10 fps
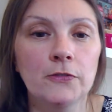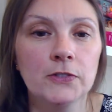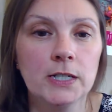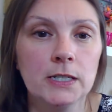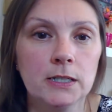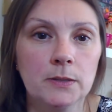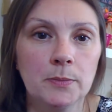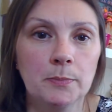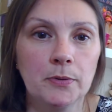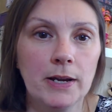of seeded
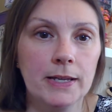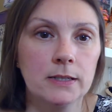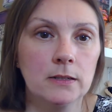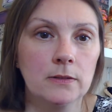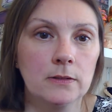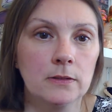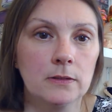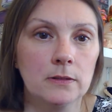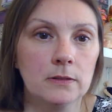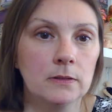bread
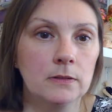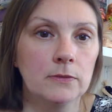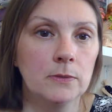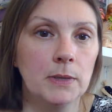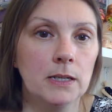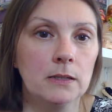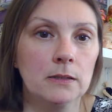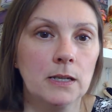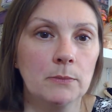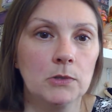for making
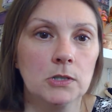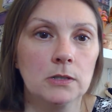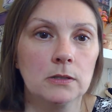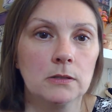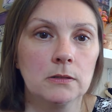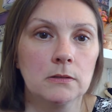sandwiches.